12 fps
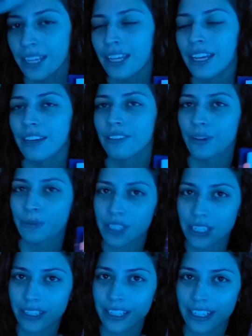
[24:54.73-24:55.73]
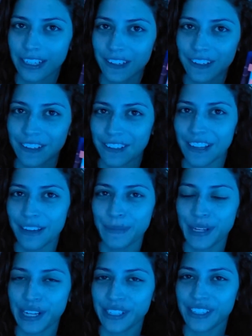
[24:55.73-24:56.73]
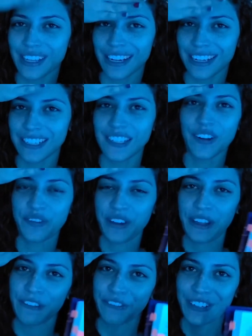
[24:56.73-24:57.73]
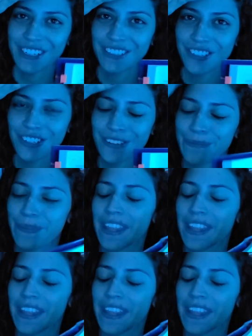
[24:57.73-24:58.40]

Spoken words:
If I'm still here, that means that I did not find the footage.